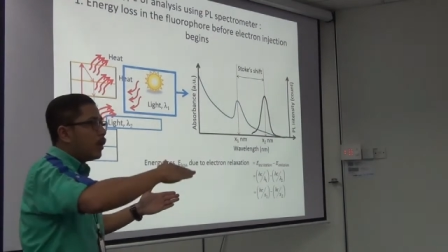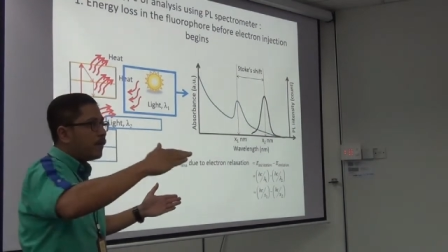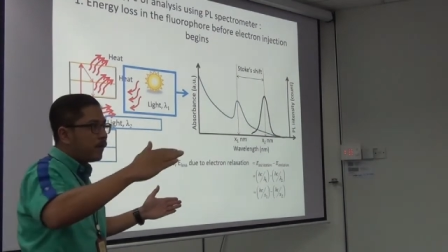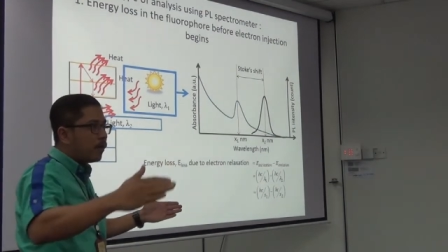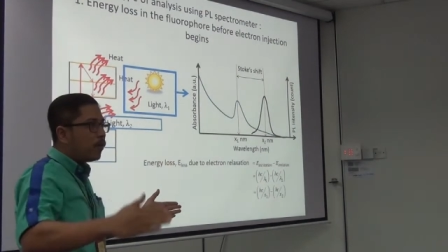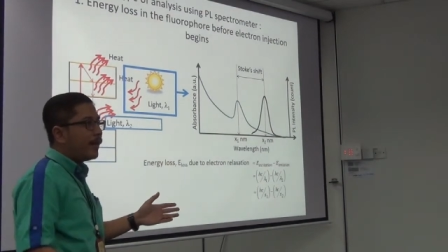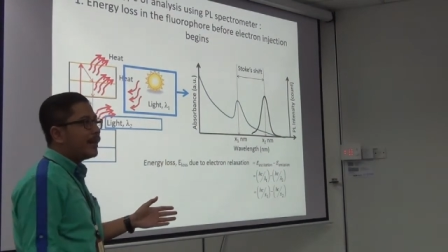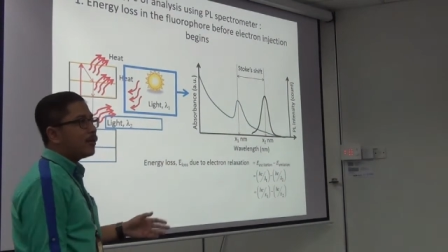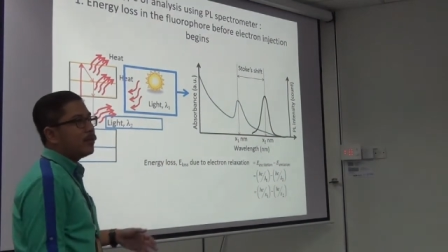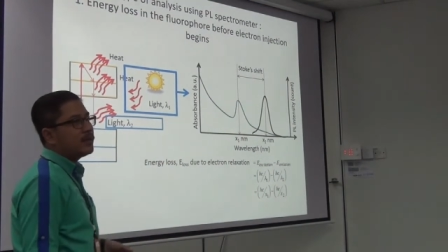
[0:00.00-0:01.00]
will flow
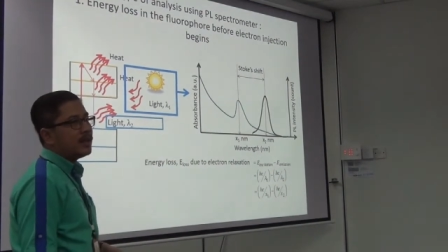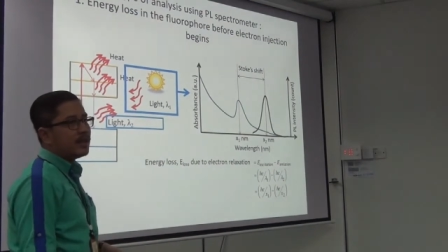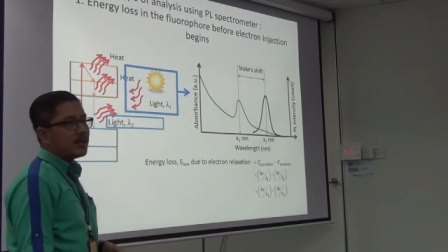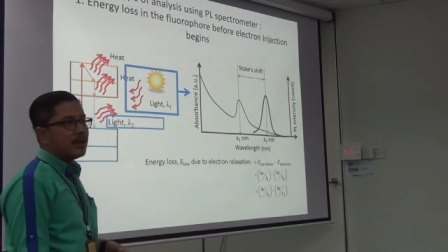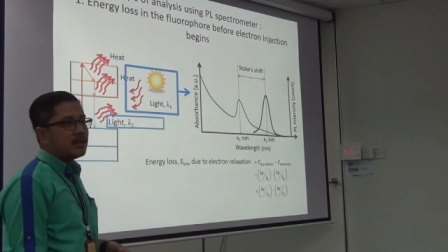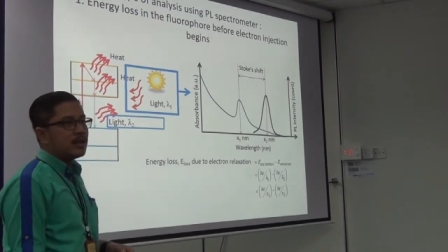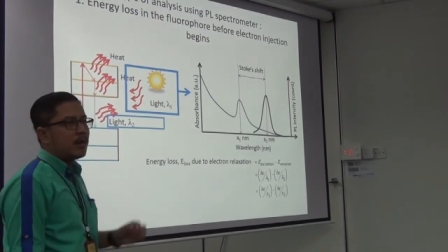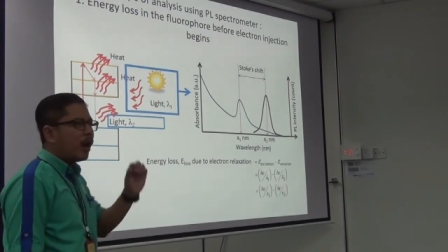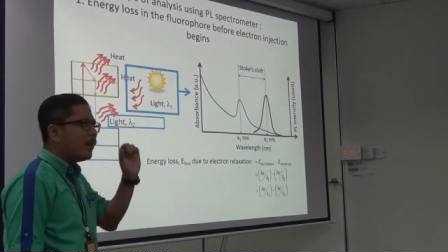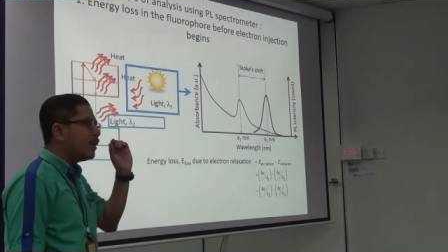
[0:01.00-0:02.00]
without losing its energy.
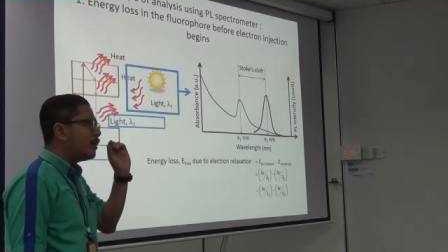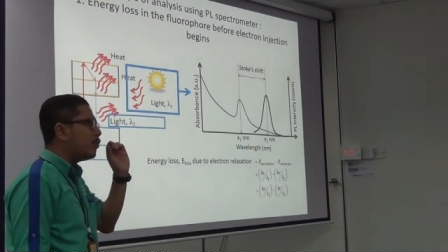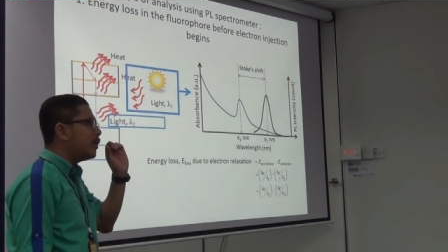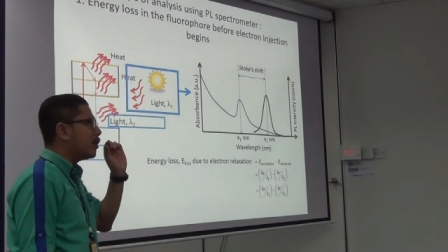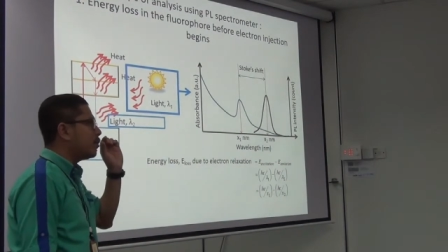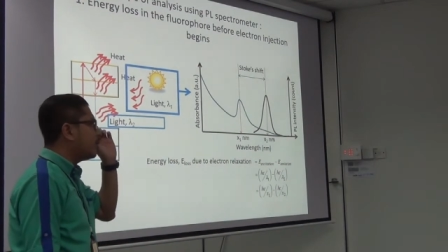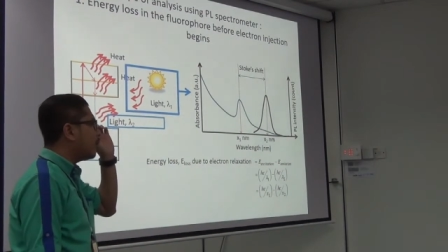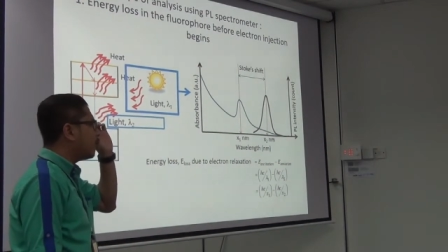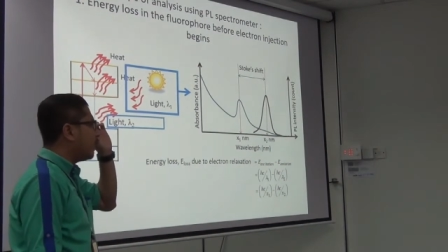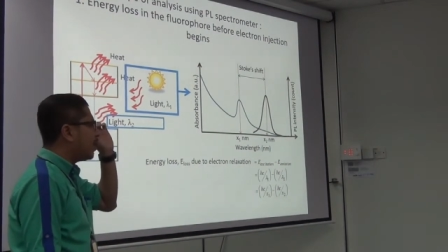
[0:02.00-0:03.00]
I mean,
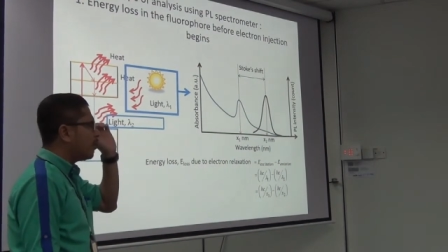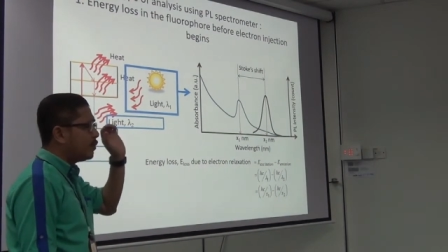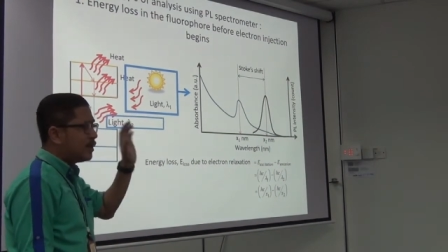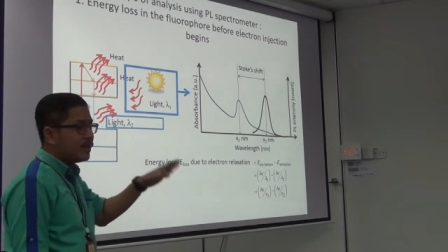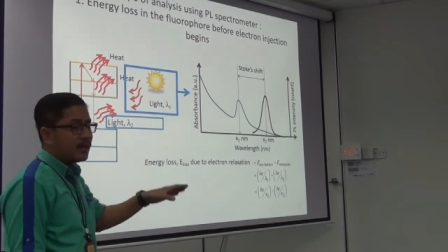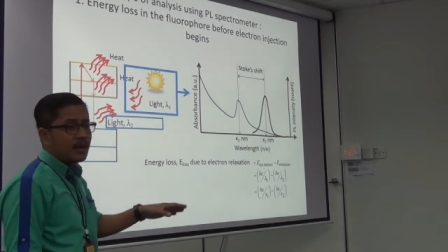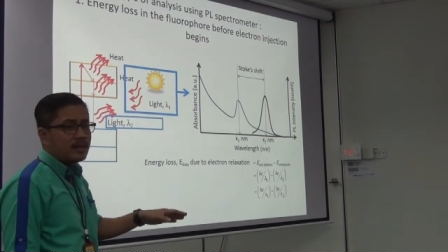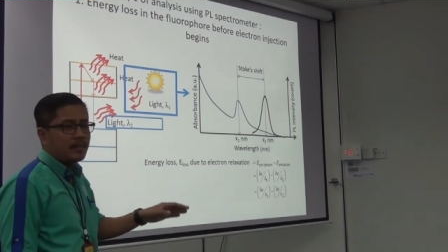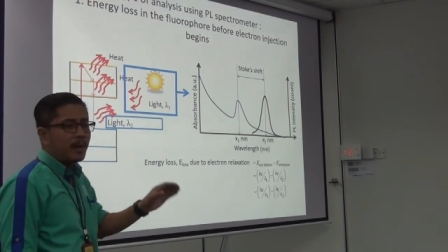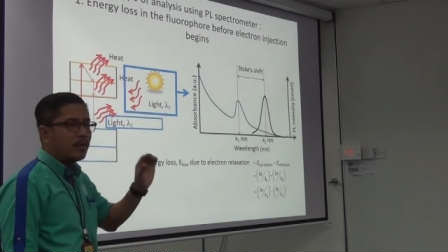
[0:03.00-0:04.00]
not without losing its
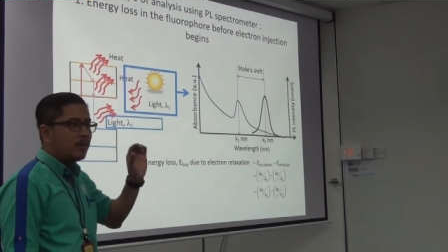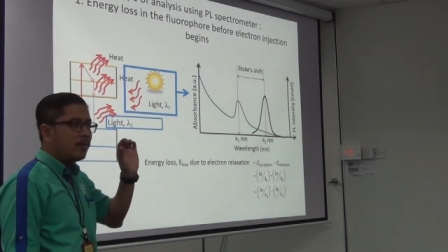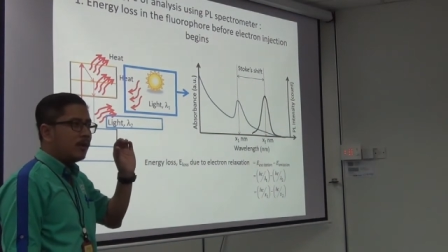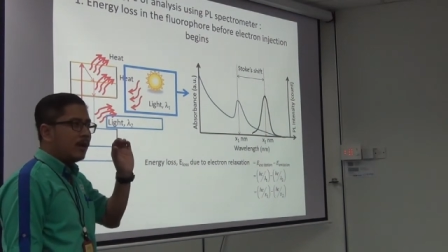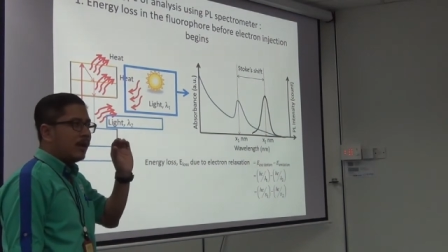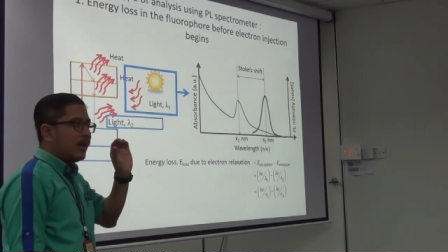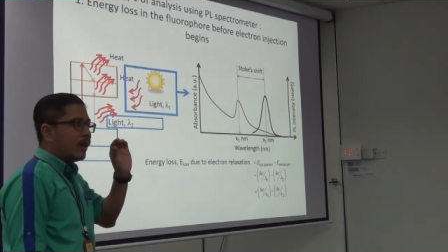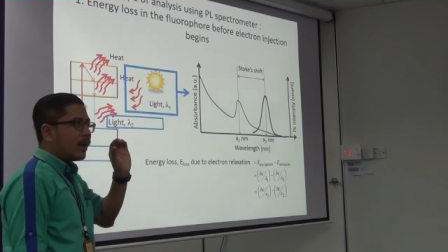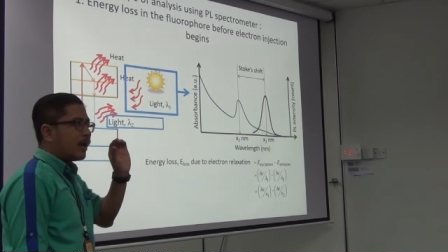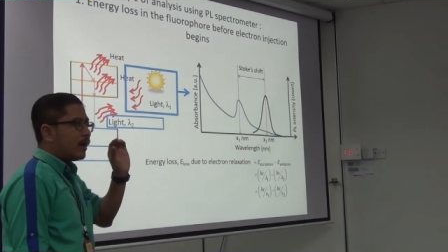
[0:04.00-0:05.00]
energy, but
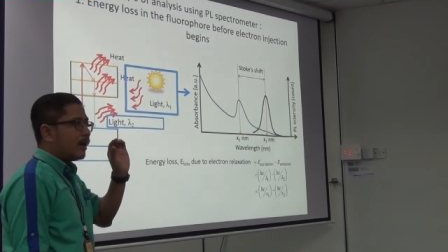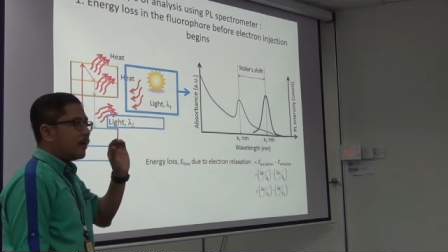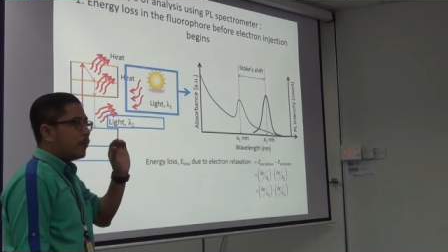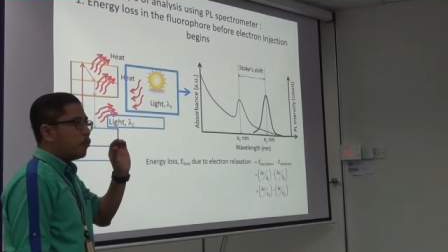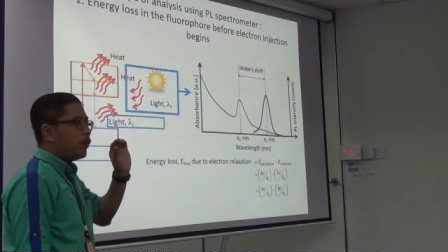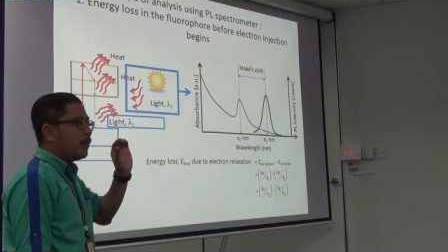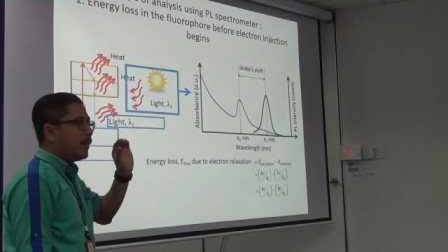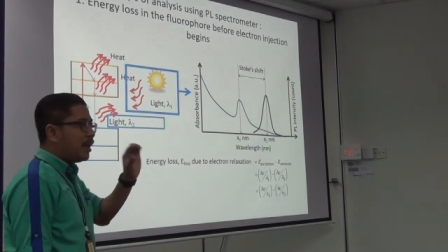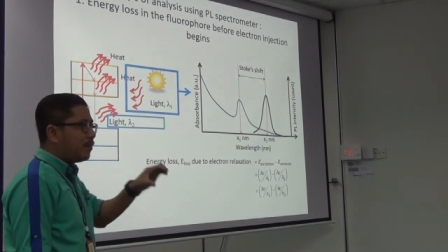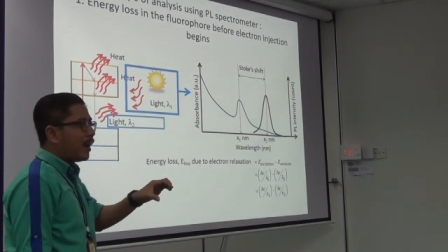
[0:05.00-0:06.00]
we
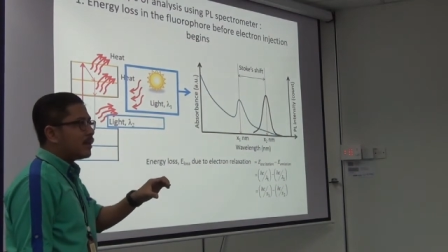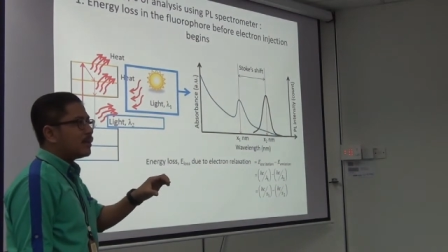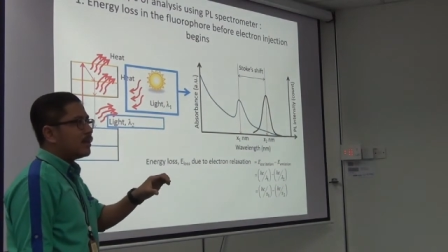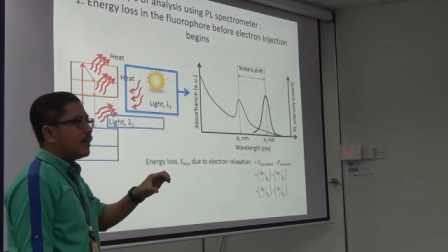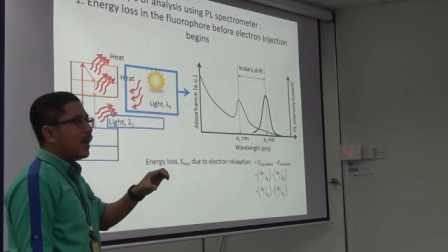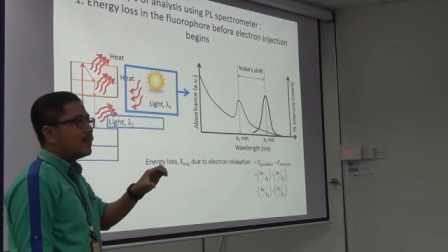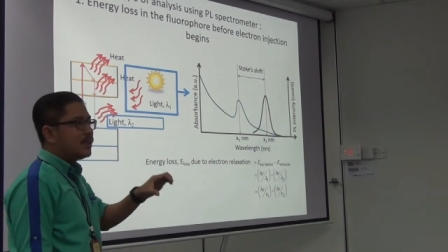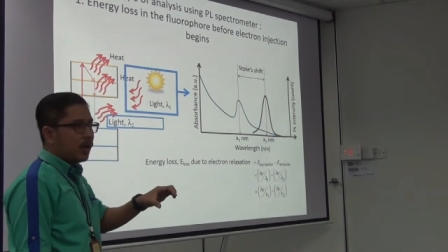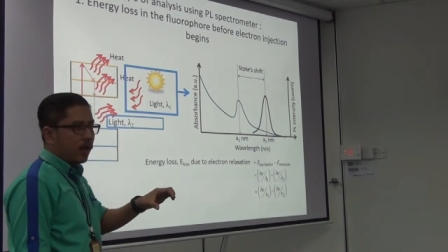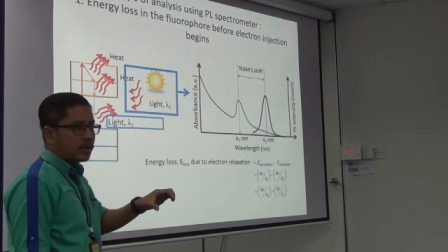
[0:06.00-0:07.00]
minimize the
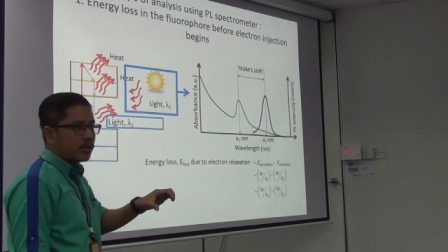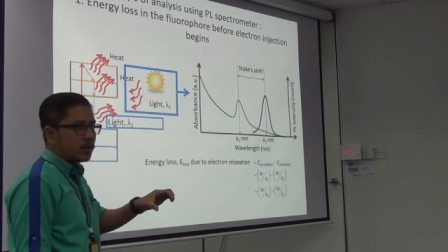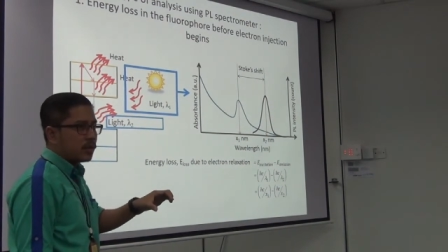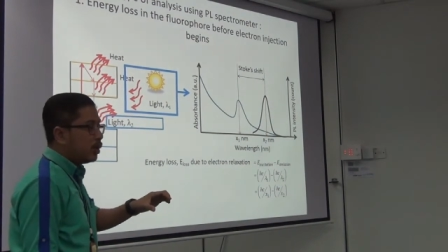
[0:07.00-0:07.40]
energy loss.